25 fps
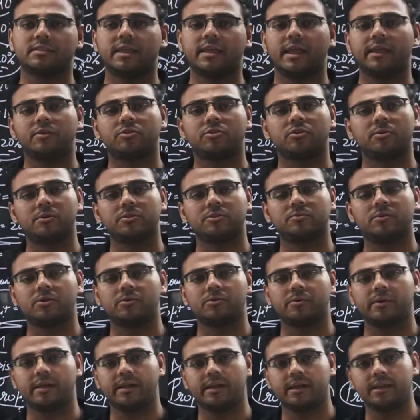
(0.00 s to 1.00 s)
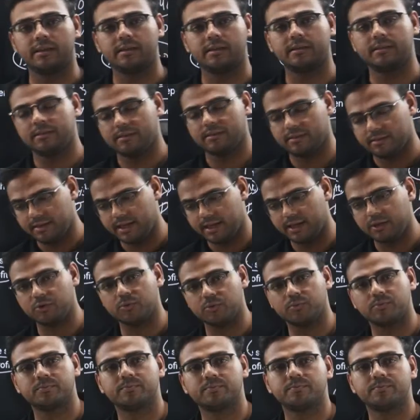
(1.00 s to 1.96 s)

Thank you so much for tuning in. Thank you.